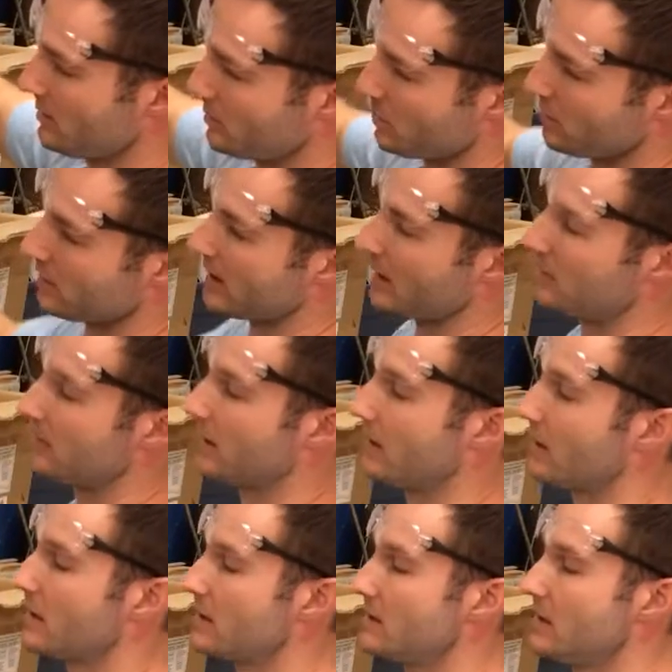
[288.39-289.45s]
Porter cable
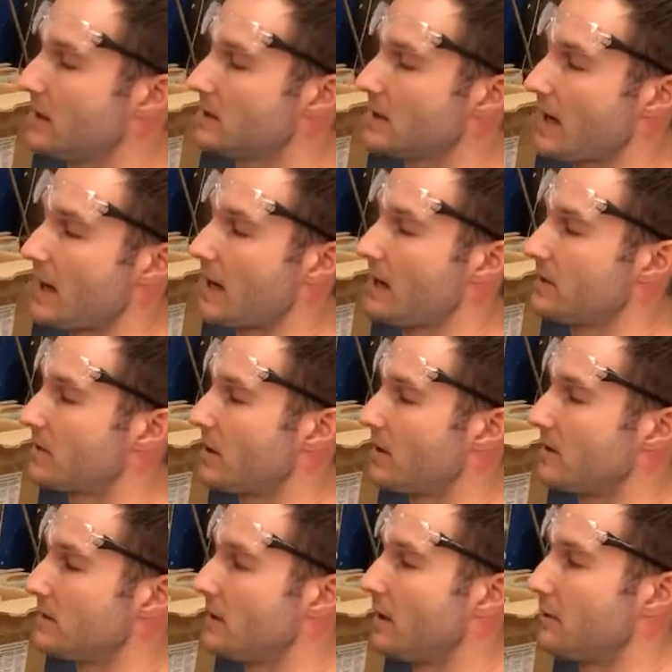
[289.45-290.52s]
here because this has
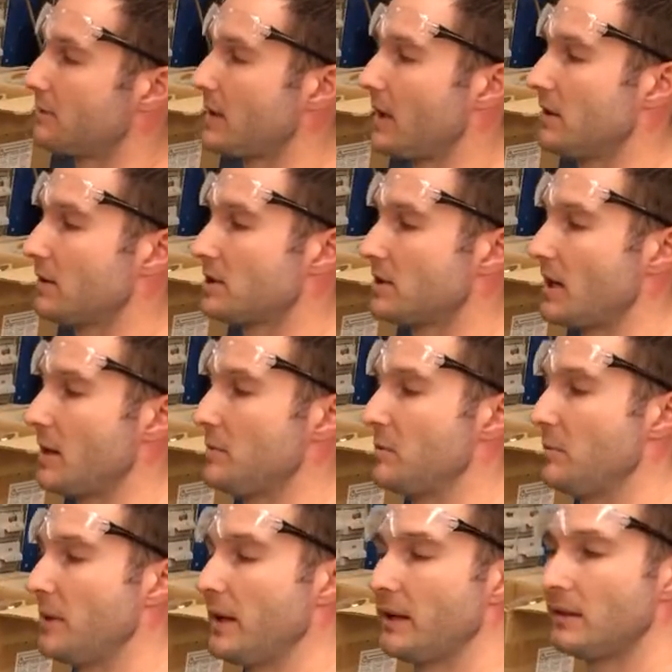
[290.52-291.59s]
our dovetail
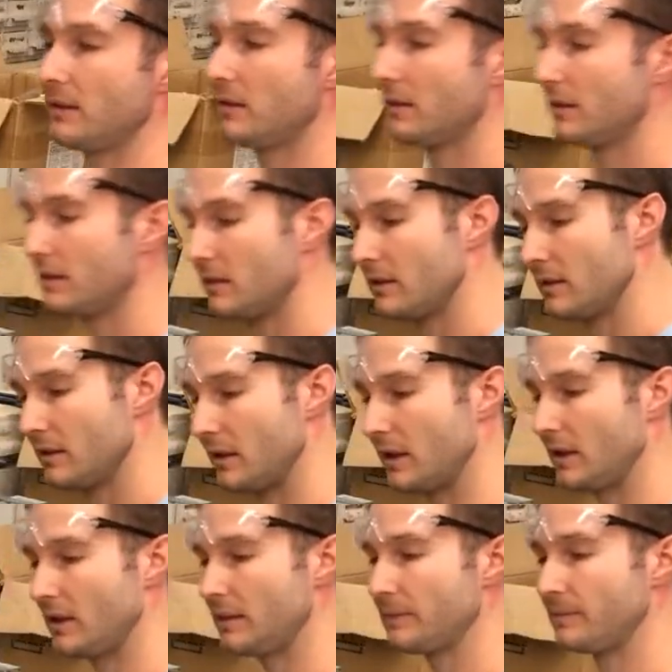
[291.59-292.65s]
shaped bit
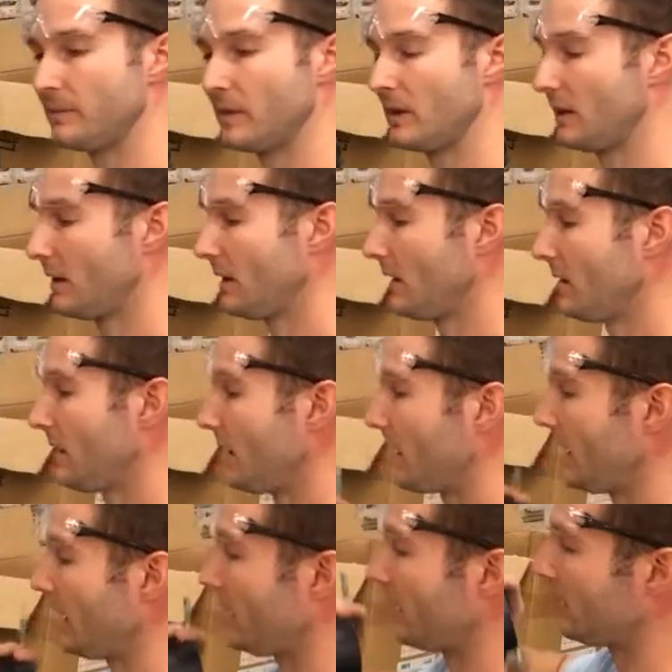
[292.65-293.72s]
in it.
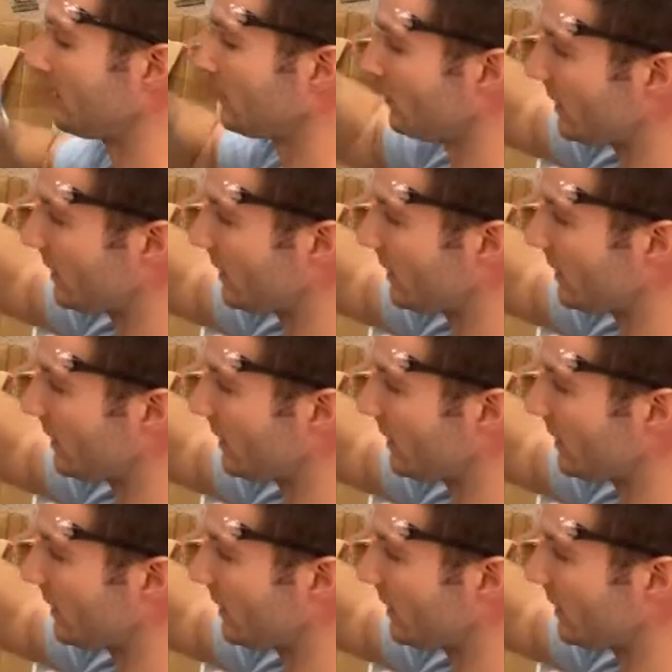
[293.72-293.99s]
And